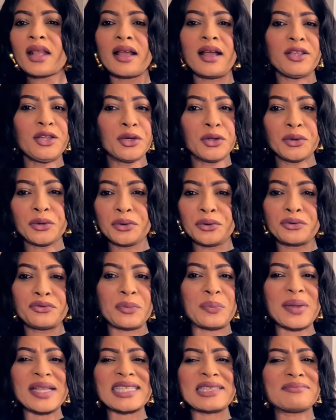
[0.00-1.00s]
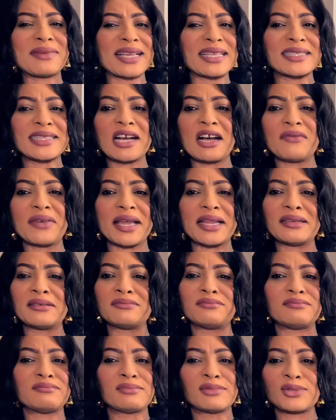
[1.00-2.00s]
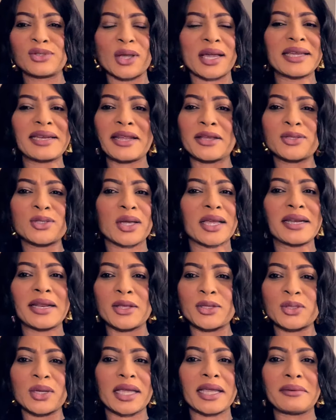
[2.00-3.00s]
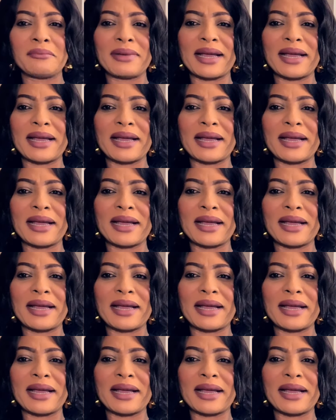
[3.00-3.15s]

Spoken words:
repeating myself and talking and talking and talking.